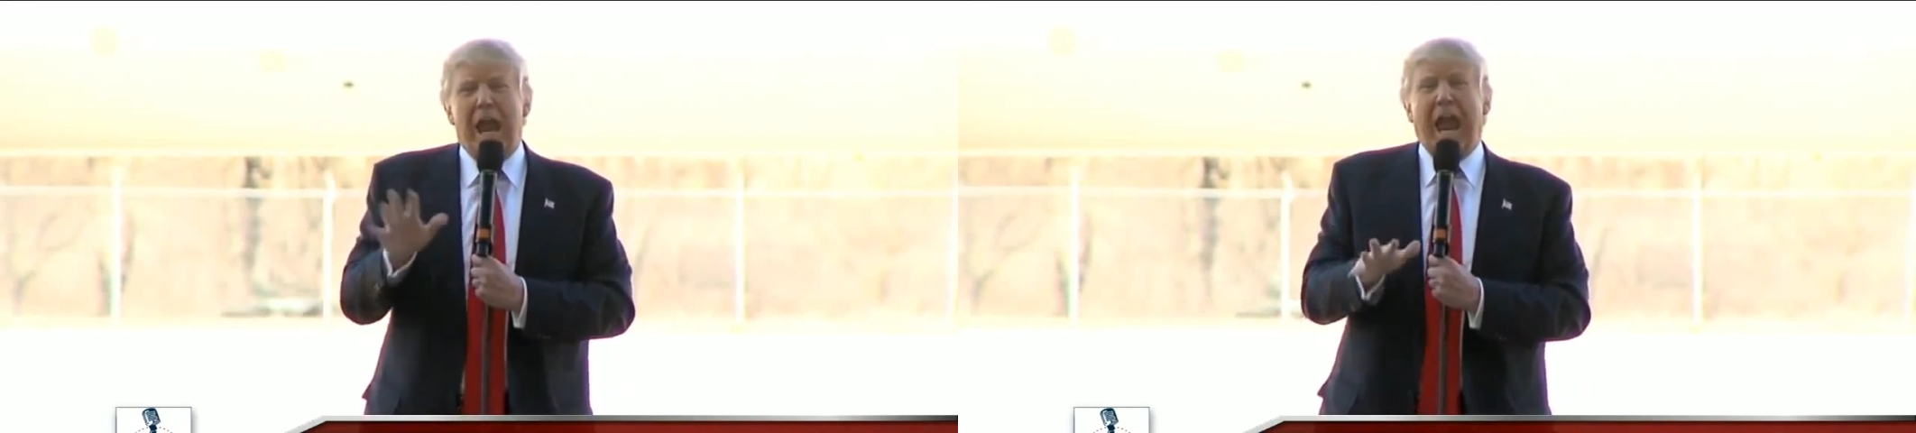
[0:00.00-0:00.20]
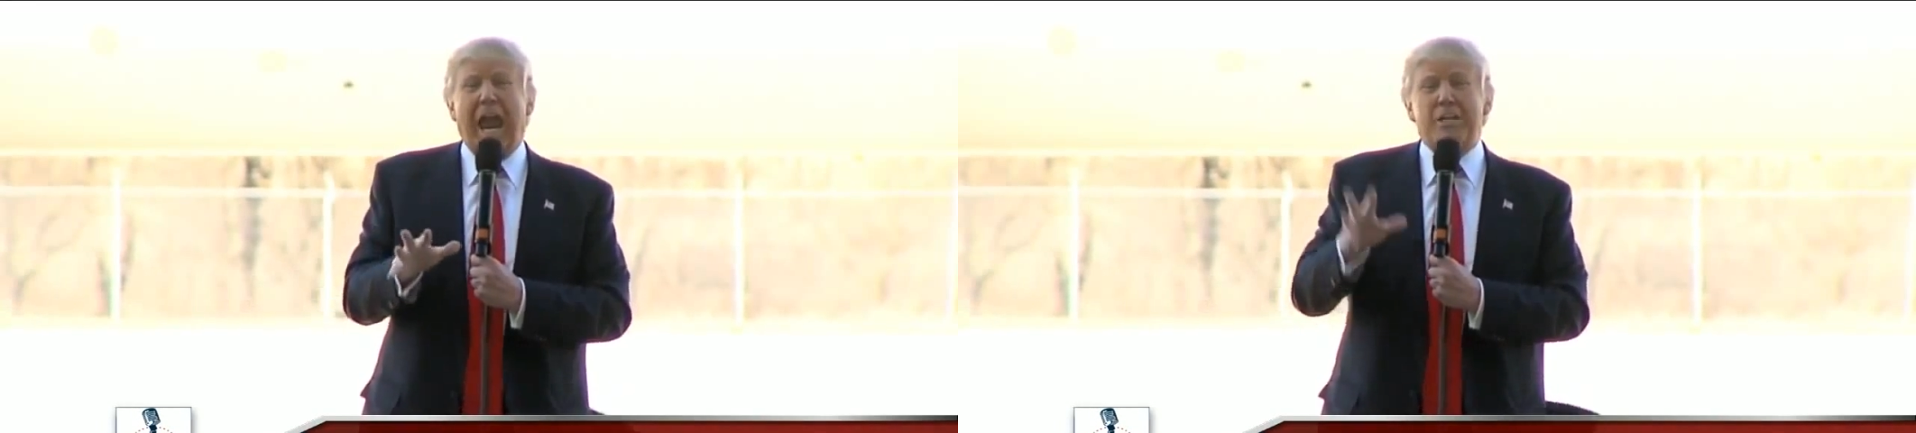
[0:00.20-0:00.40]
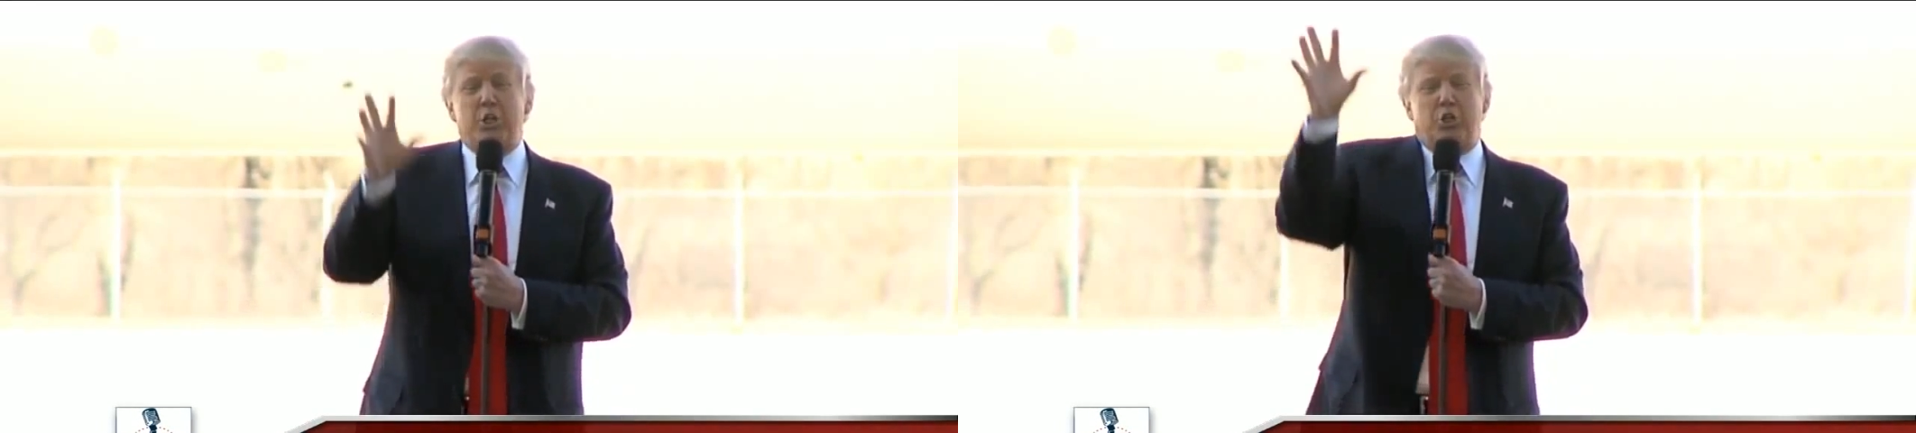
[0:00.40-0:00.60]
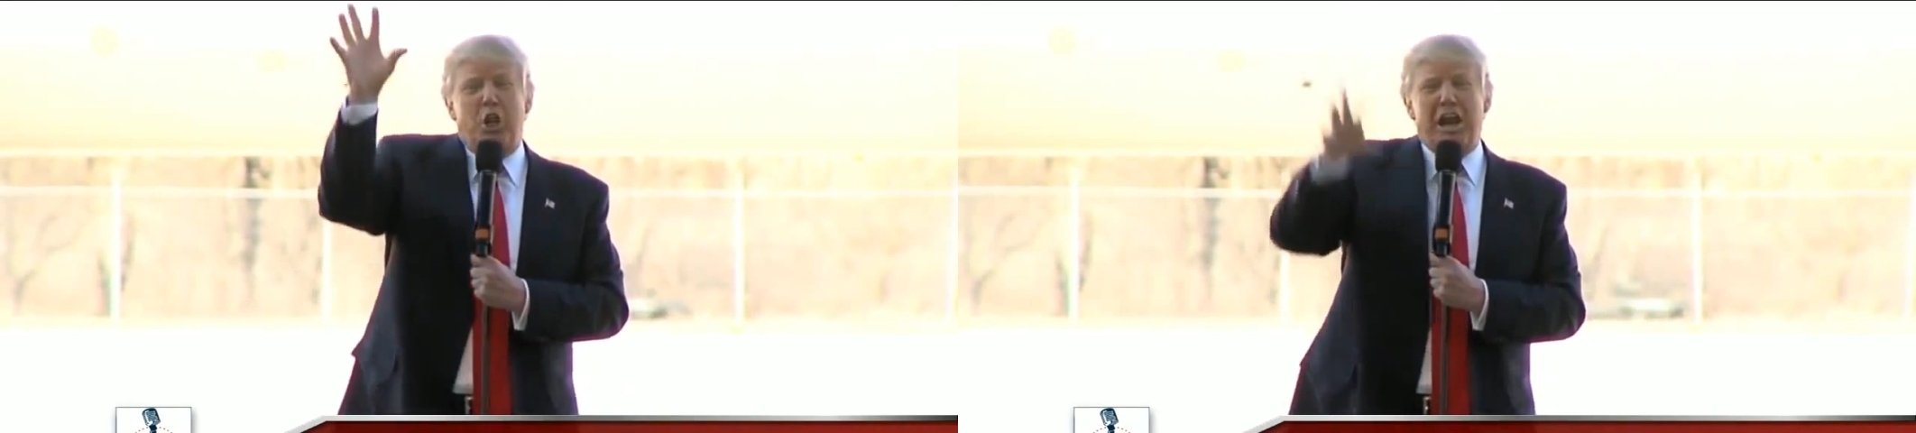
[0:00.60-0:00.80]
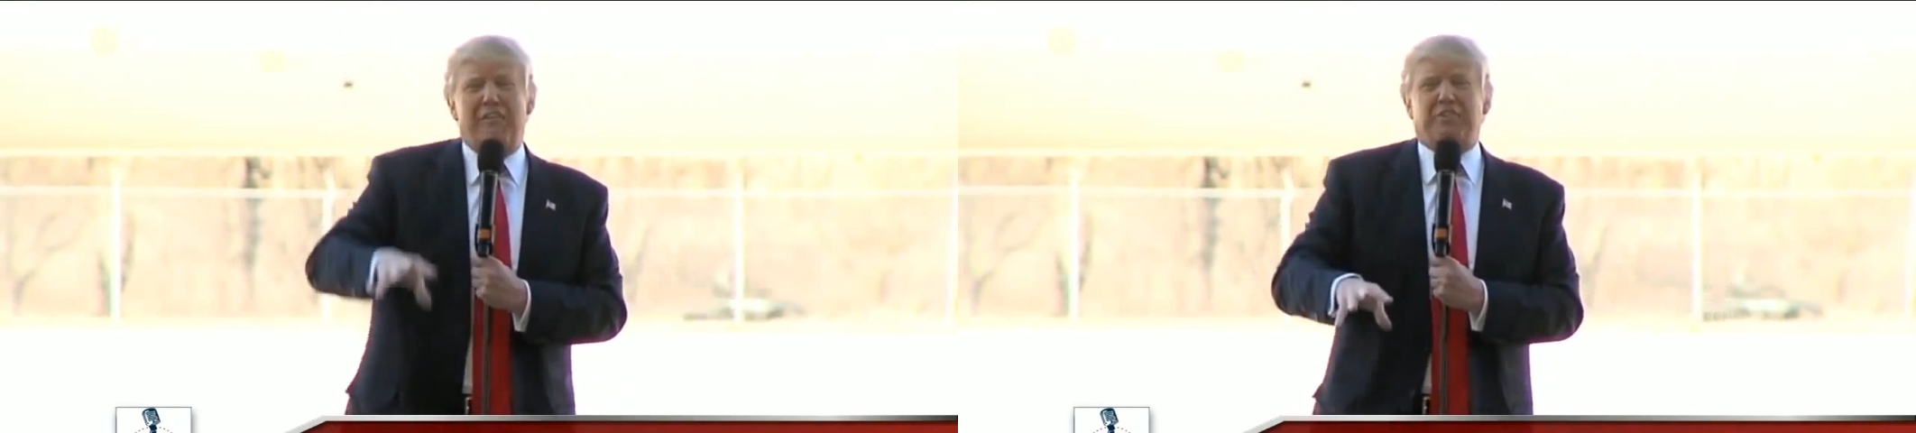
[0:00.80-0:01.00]
and you
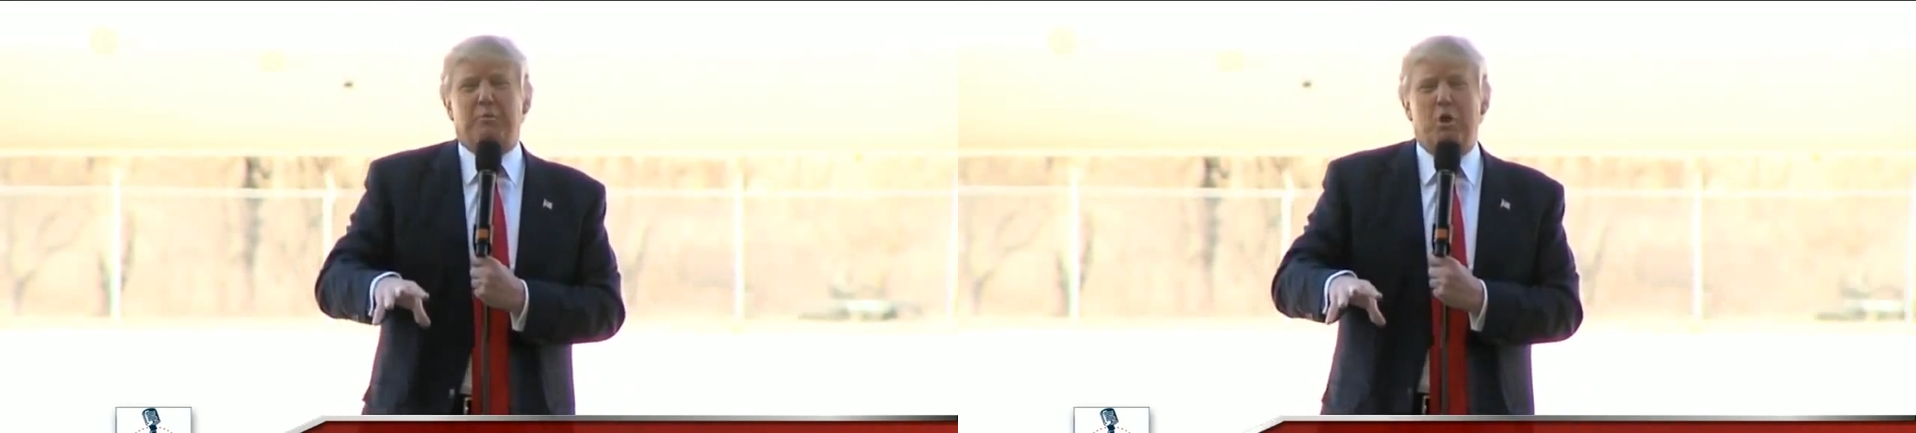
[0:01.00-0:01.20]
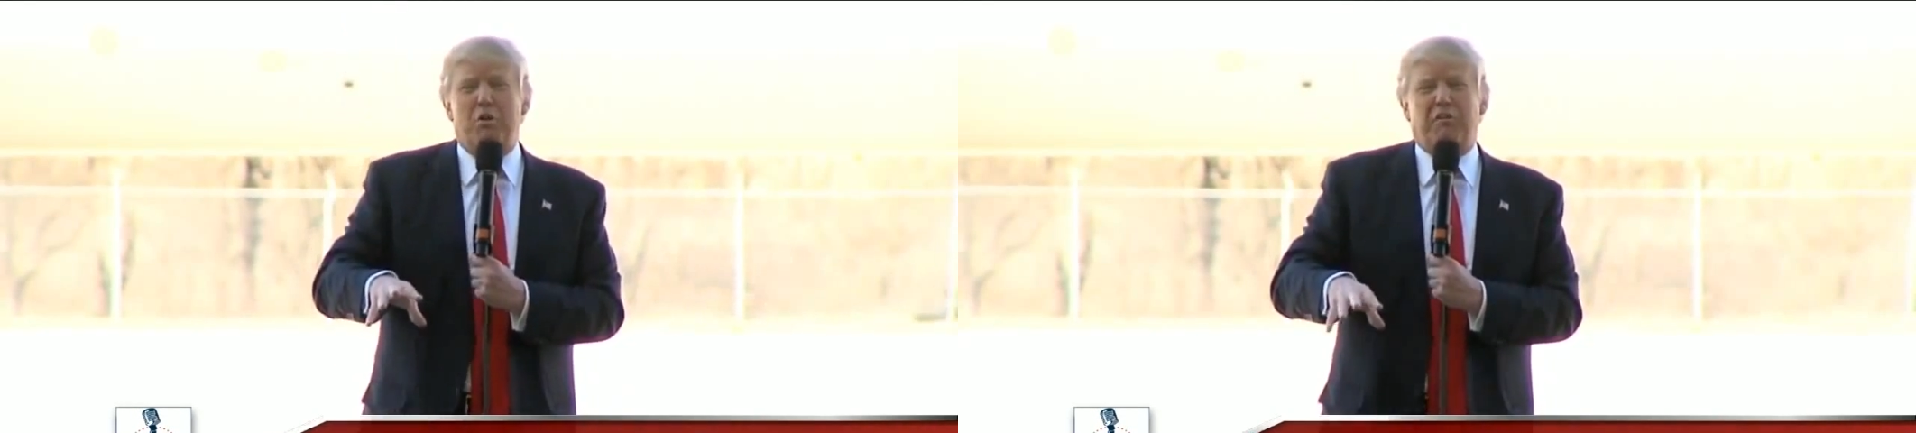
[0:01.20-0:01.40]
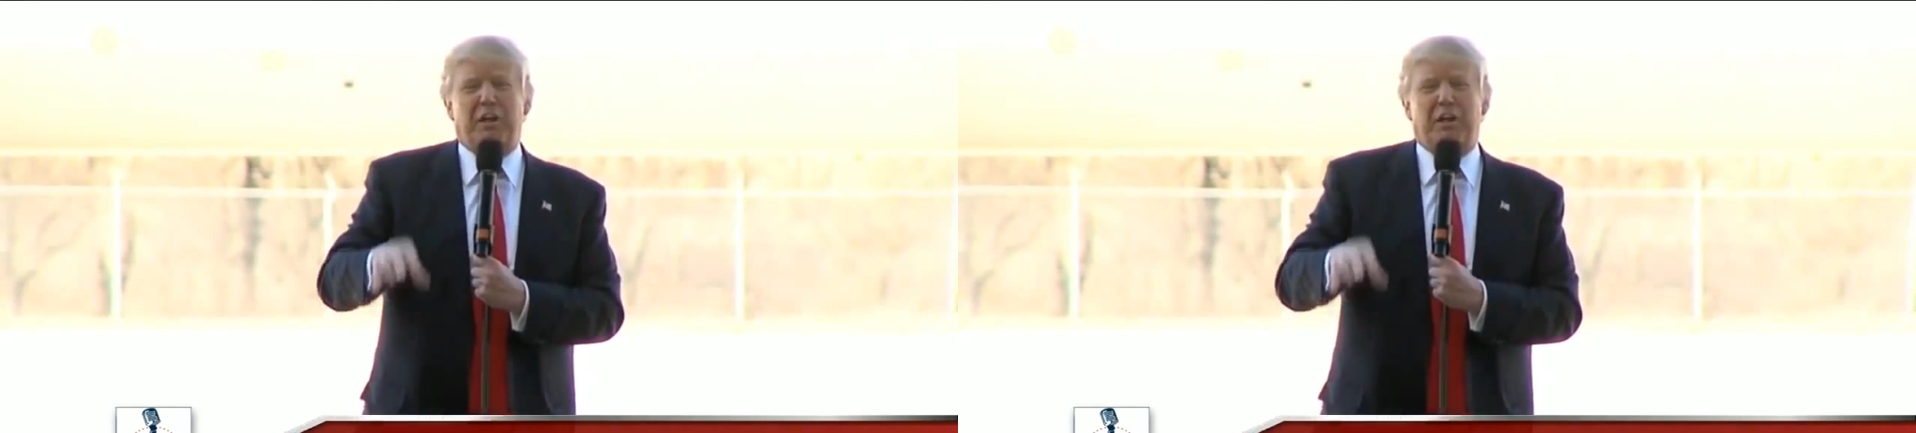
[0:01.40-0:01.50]
don't have to move.